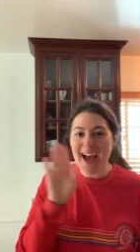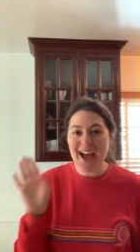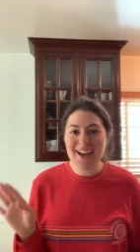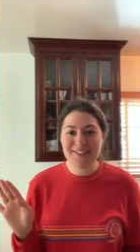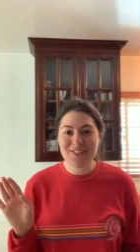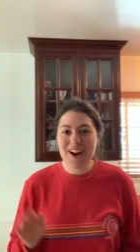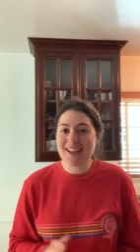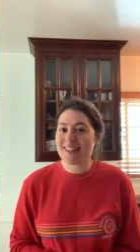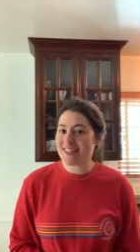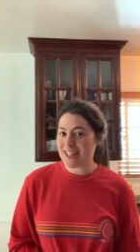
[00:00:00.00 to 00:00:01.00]
Hi
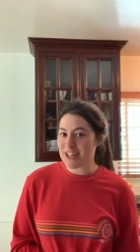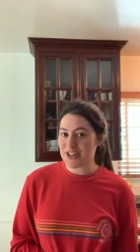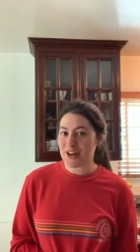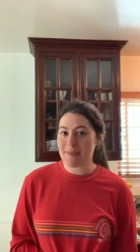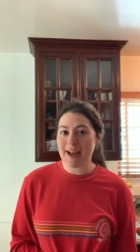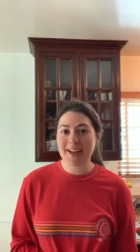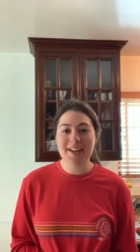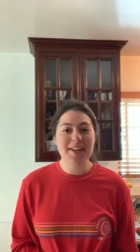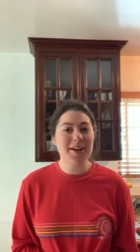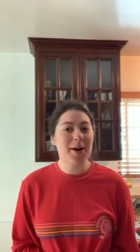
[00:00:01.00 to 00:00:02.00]
friends, teacher Rebecca
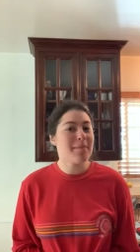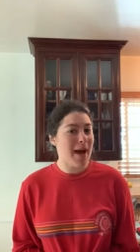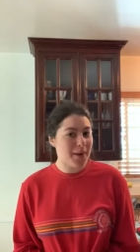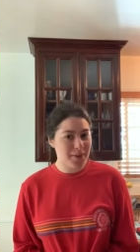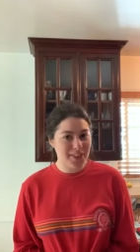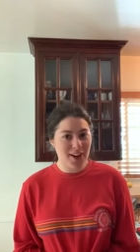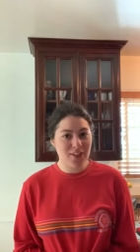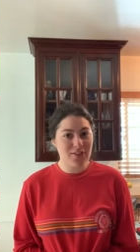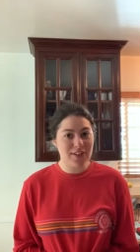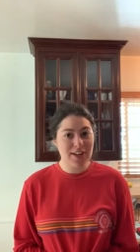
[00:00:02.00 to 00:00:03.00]
here, back with
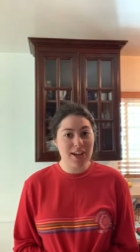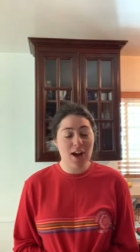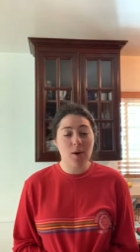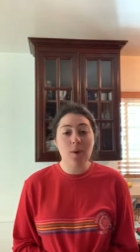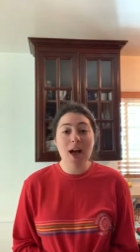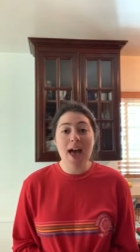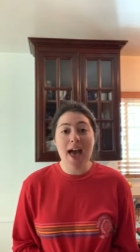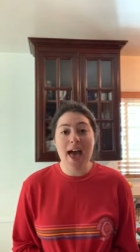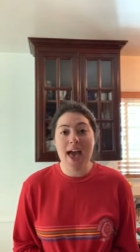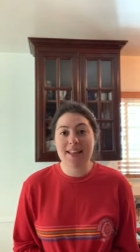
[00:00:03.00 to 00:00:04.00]
another video,
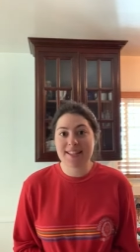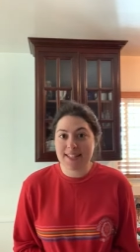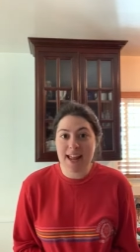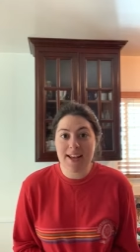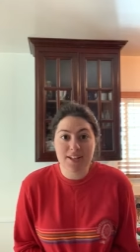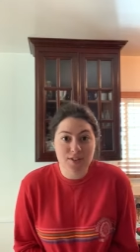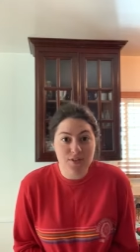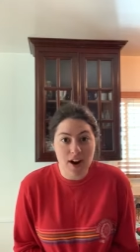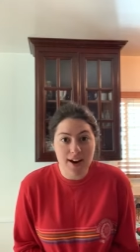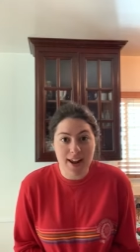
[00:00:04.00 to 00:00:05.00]
and today is
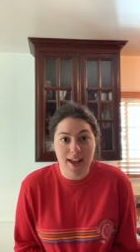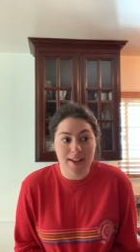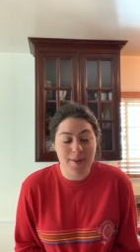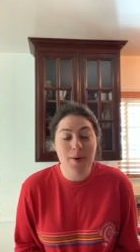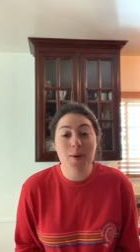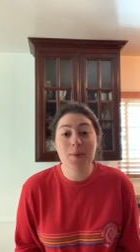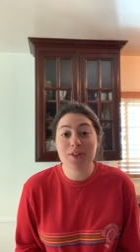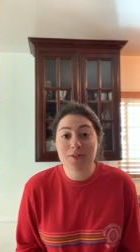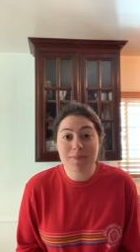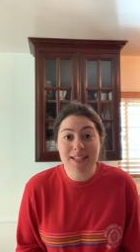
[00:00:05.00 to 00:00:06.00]
Friday,
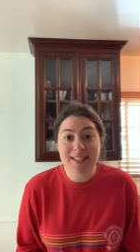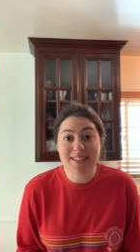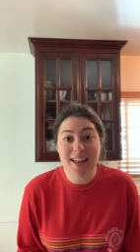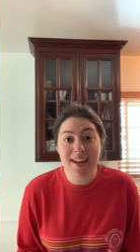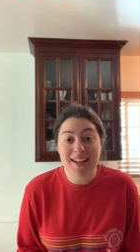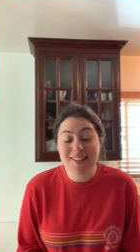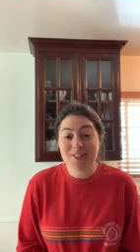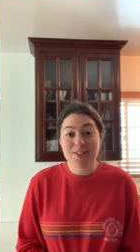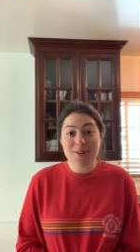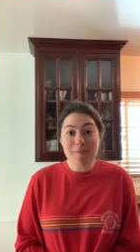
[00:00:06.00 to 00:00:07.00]
which means that it's
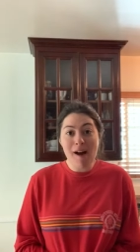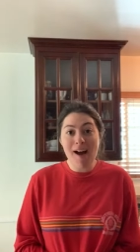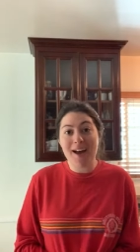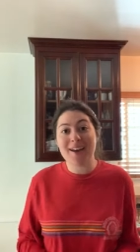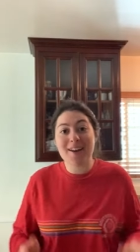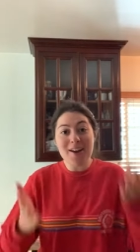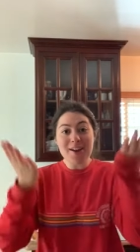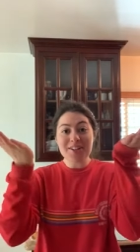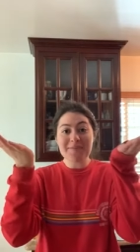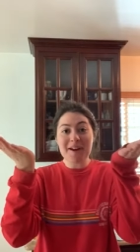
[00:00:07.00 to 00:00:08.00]
Shabbat.
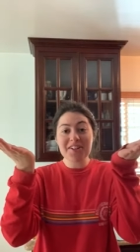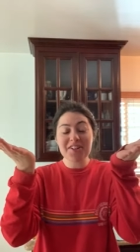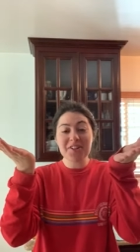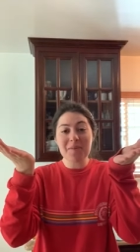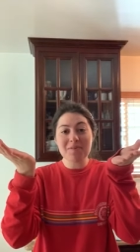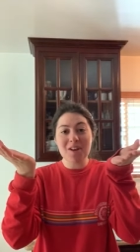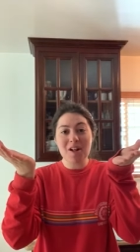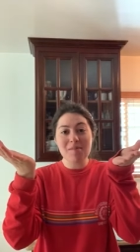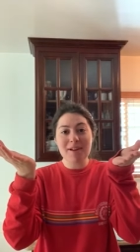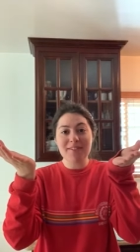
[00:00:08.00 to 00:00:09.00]
Shabbat Shalom to all
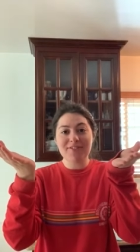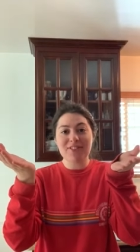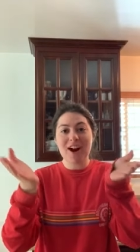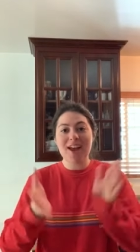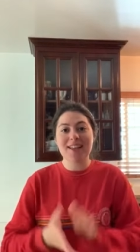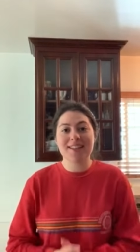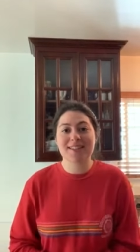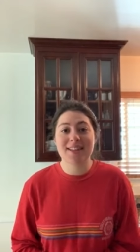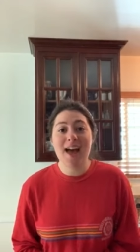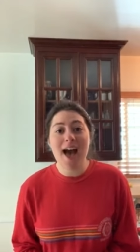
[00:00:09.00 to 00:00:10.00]
my
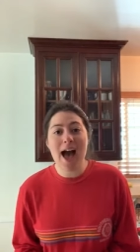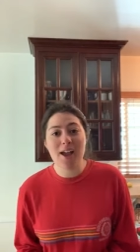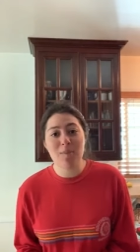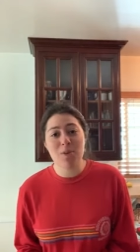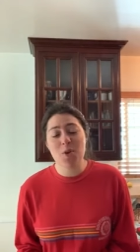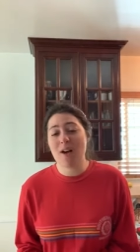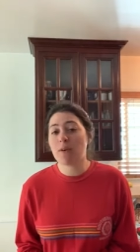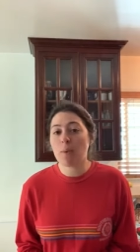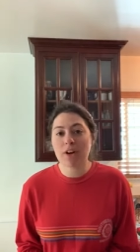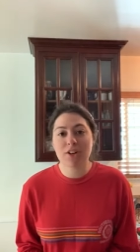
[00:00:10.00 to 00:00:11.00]
friends. I hope that you have a
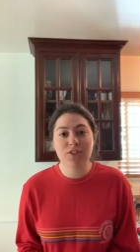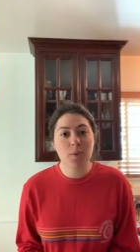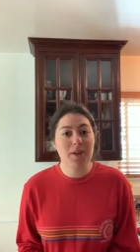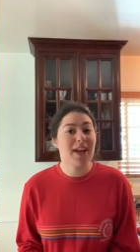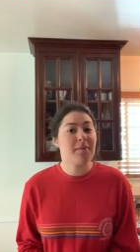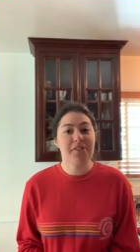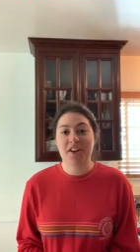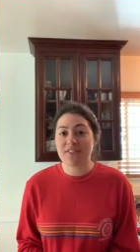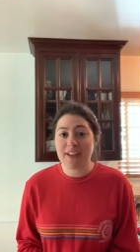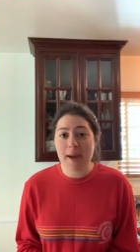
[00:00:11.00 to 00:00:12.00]
wonderful weekend with
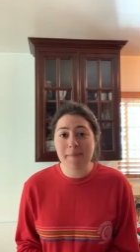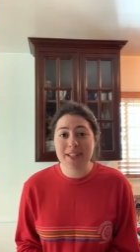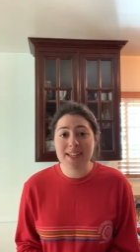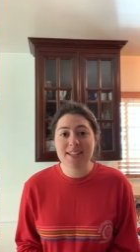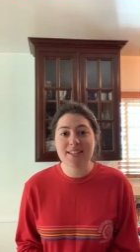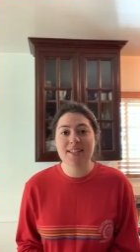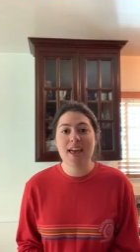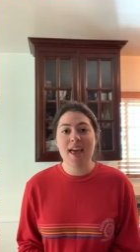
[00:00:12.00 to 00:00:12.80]
your families,